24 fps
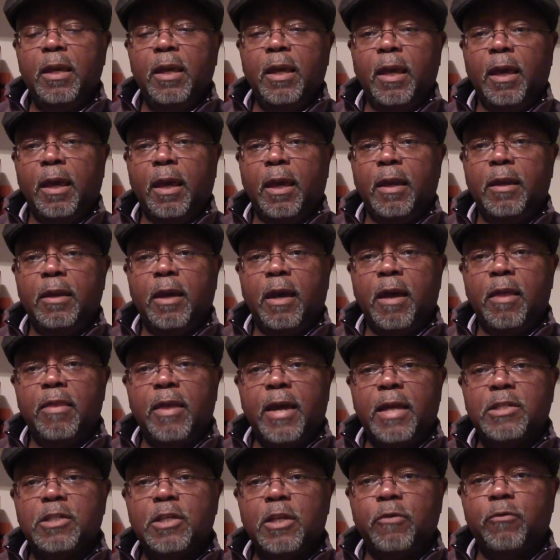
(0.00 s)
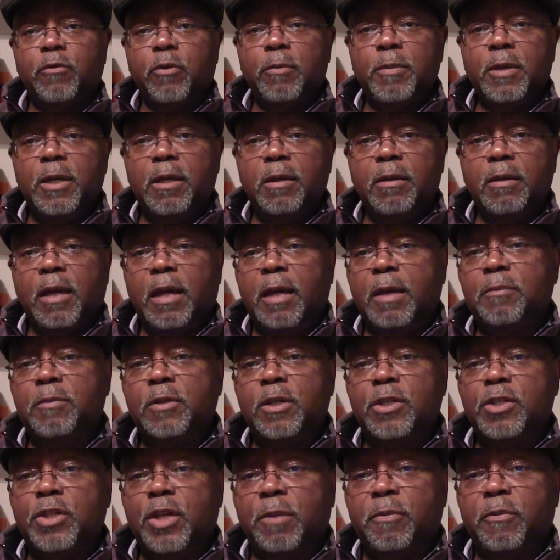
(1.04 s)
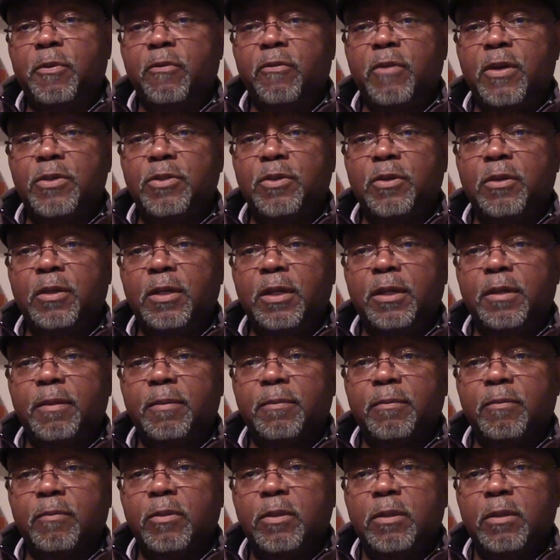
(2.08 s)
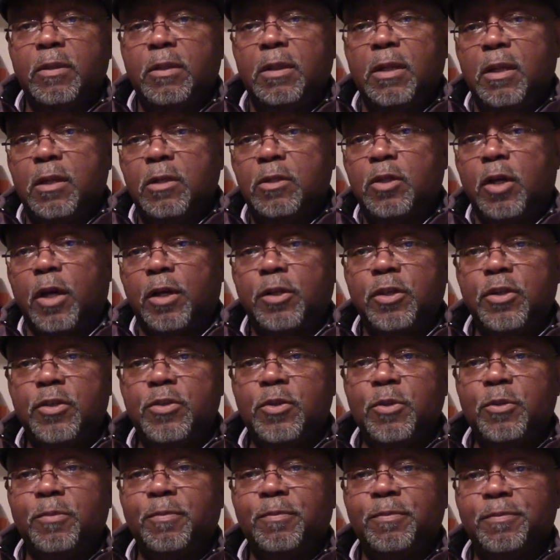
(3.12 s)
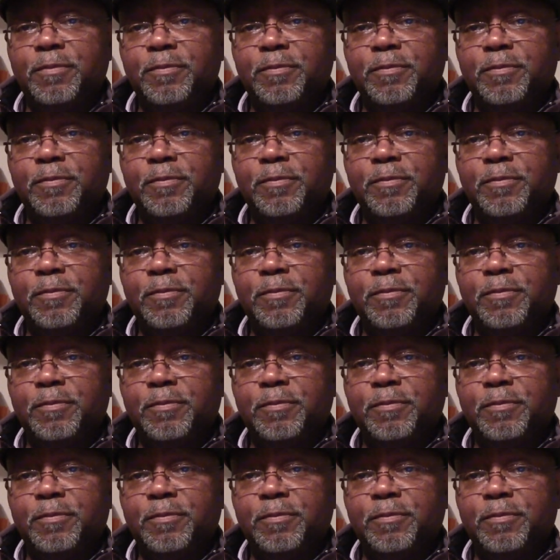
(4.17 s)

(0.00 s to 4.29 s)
And that's it for me. I'm DJ Professor Lee. Talk to you soon.